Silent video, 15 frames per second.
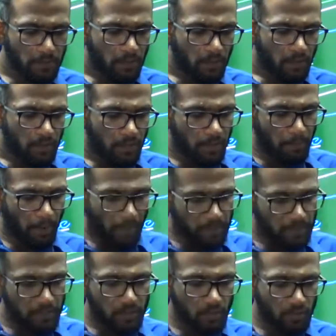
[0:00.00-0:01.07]
the
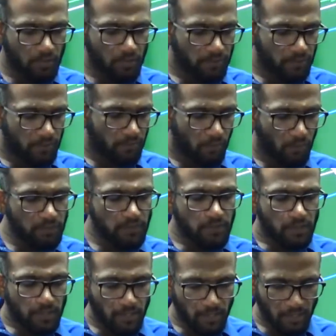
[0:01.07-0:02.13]
magnitude of the force,
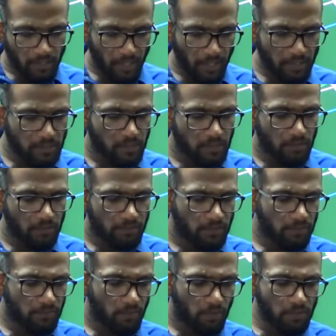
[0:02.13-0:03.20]
the direction of the
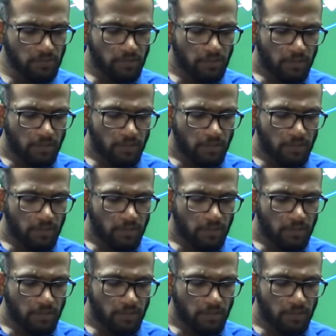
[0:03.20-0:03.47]
force,